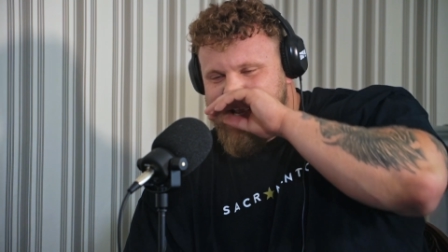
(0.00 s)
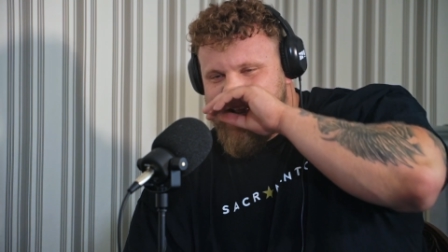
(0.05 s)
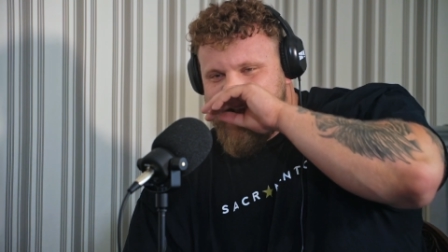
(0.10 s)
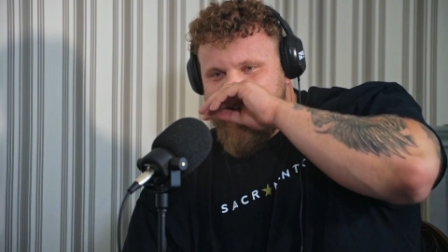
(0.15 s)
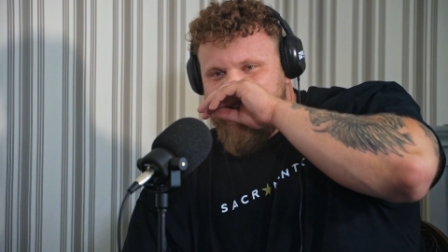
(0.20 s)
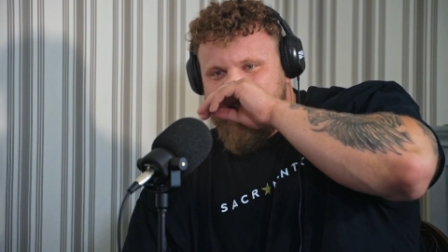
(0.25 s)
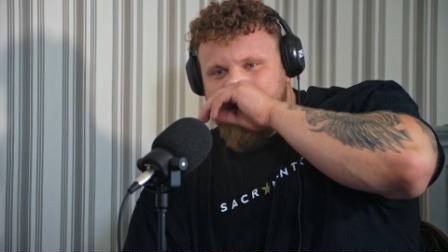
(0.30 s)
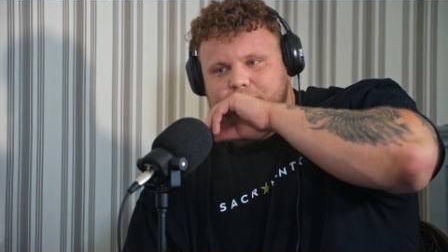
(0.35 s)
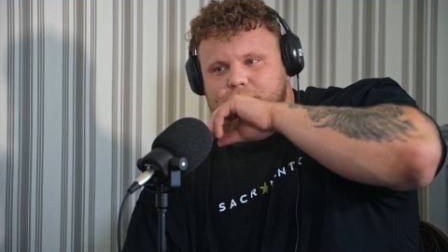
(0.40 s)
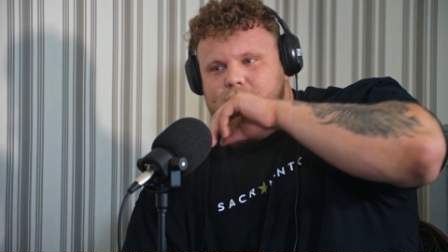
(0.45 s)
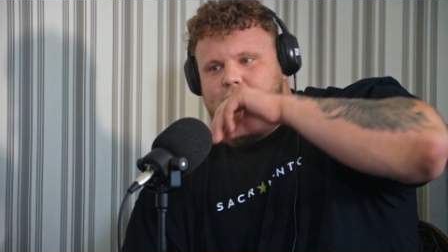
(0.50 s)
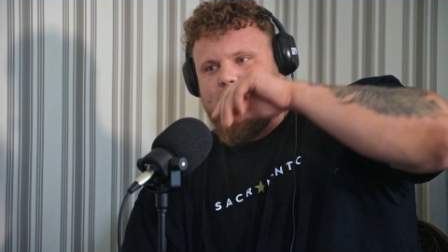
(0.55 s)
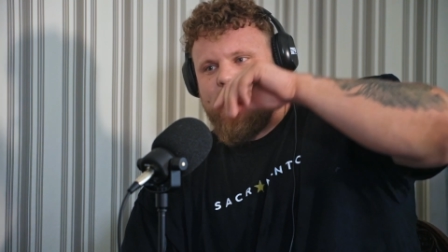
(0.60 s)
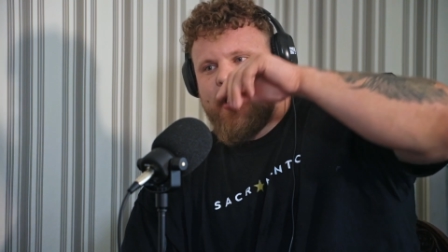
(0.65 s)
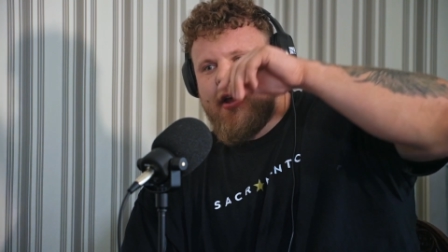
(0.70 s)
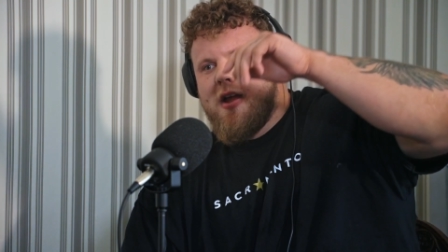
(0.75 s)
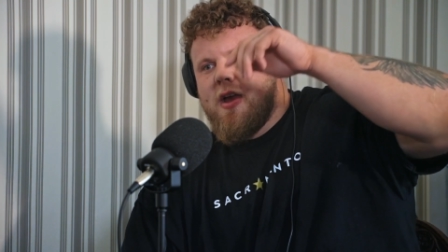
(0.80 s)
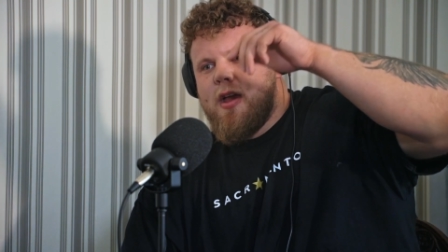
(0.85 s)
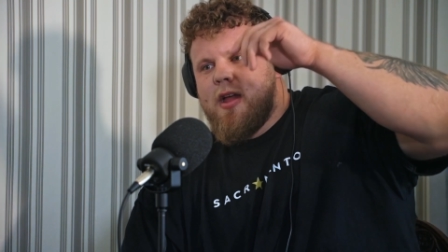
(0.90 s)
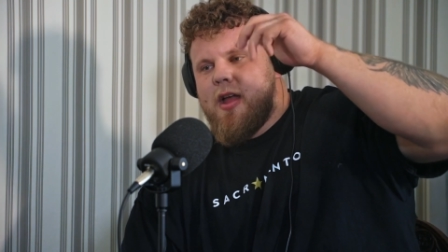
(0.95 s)
And then
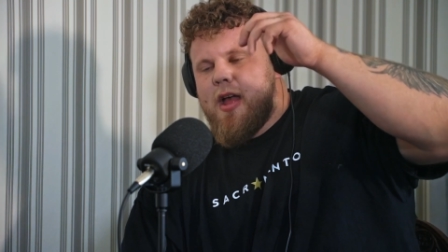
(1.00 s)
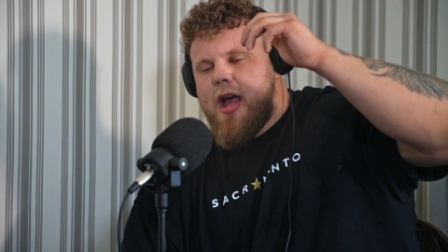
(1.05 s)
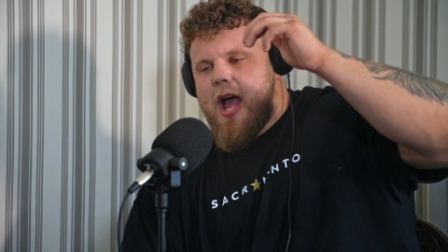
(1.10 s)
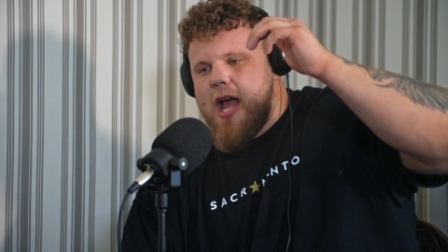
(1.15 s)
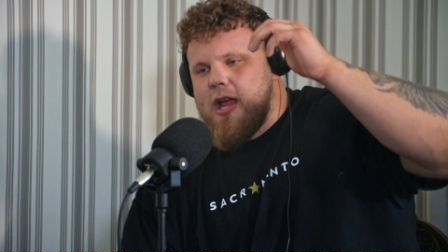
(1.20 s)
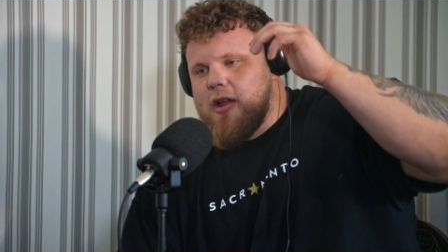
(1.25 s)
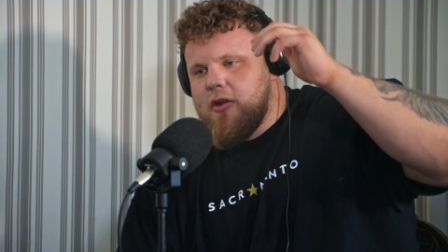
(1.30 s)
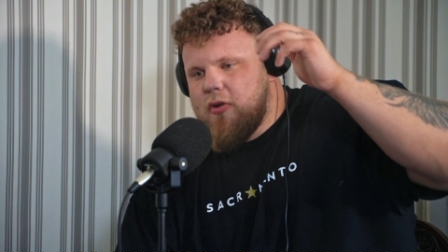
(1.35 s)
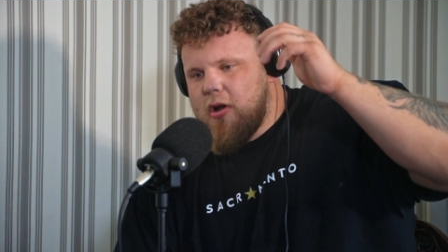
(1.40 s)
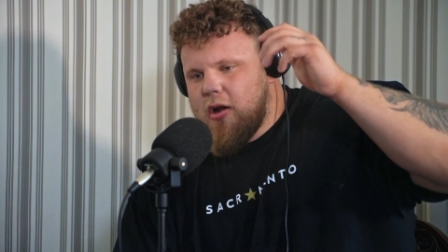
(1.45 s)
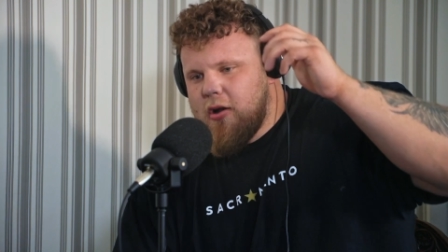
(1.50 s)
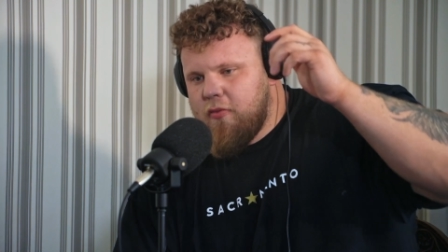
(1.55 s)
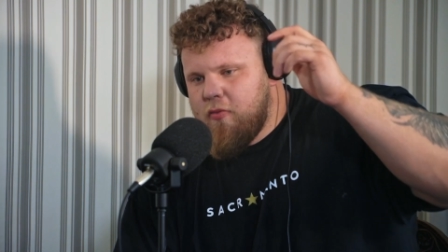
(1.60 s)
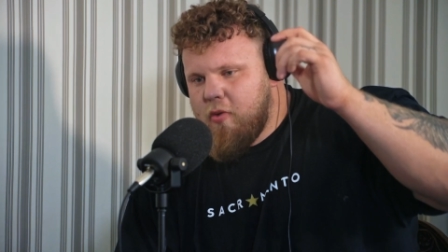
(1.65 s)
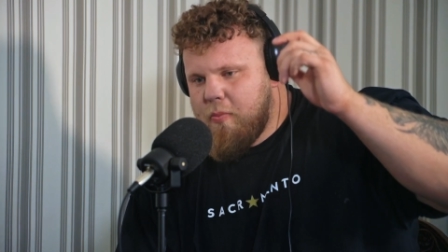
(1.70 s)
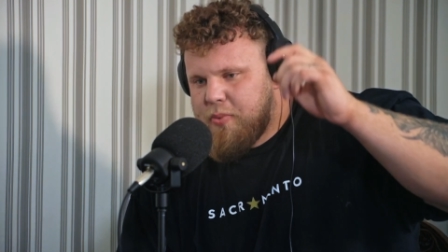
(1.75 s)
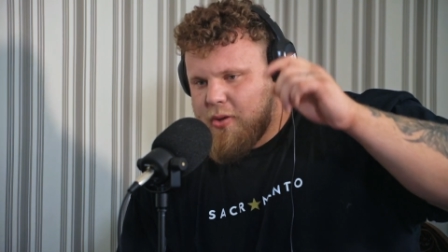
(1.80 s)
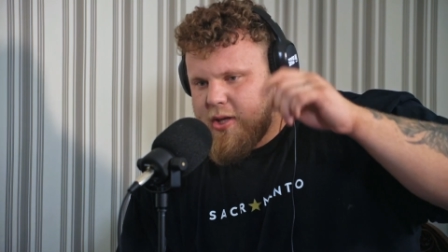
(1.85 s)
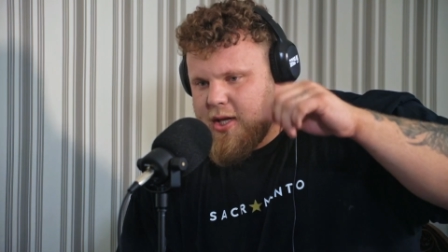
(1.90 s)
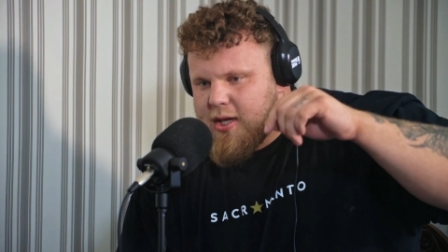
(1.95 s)
I
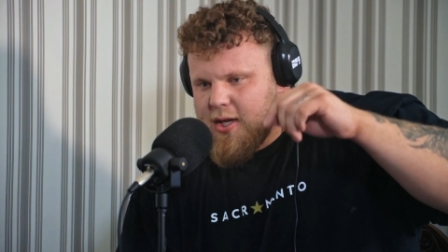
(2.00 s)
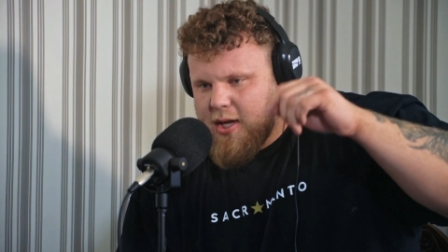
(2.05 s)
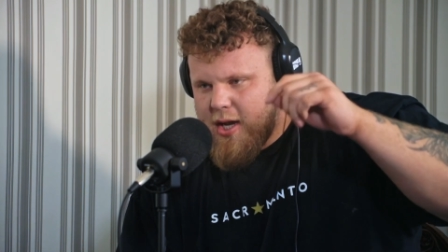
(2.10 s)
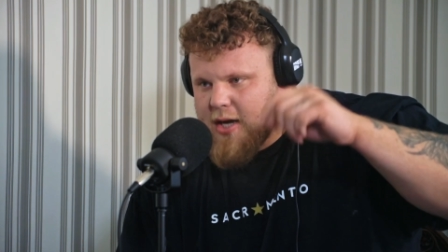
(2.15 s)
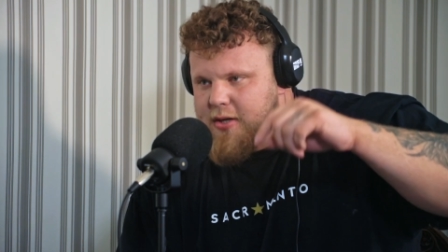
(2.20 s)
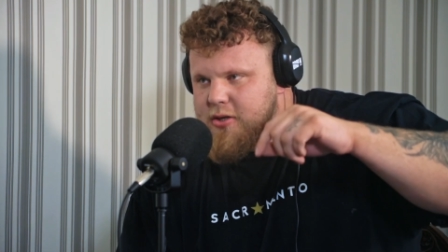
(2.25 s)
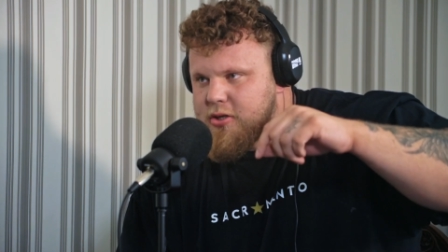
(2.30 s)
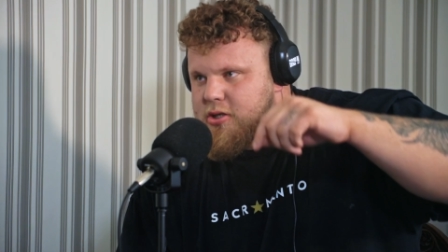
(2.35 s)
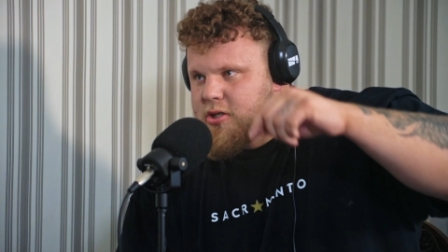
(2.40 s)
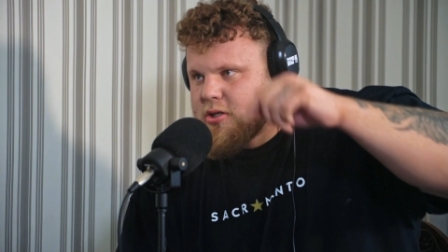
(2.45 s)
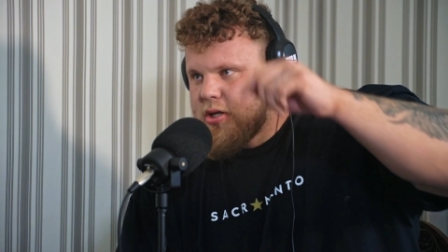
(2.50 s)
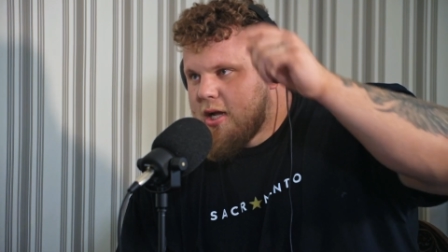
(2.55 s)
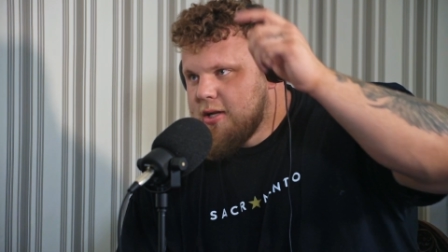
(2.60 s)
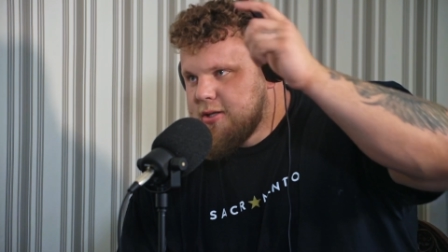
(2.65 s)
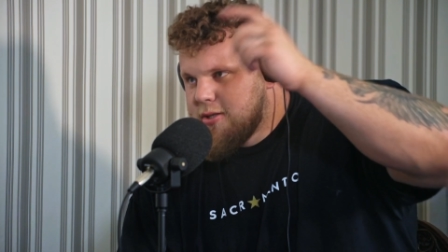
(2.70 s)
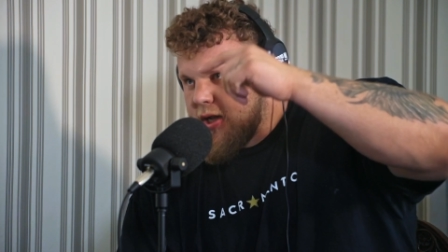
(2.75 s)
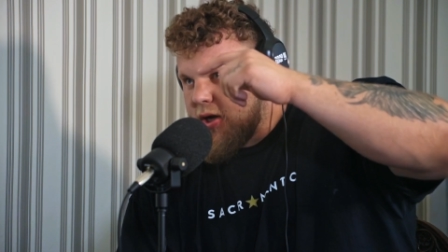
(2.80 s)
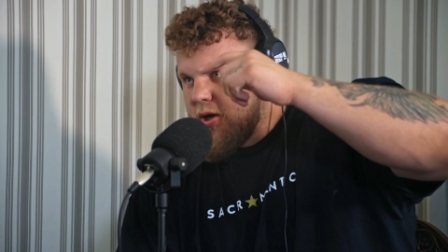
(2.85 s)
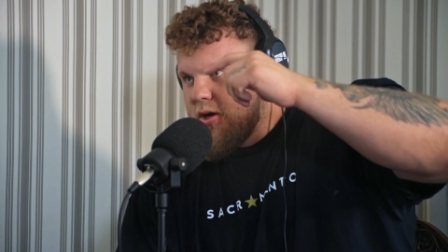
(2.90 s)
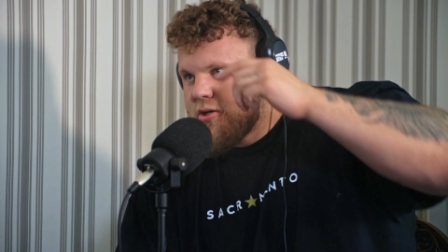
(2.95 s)
replete lunch
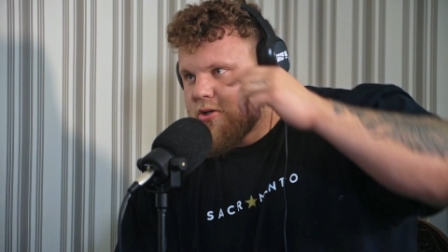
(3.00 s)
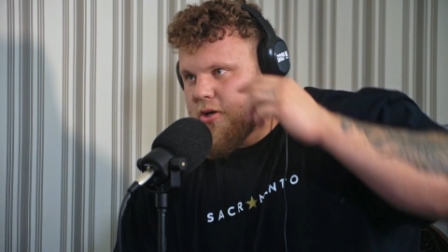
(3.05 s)
at dinner.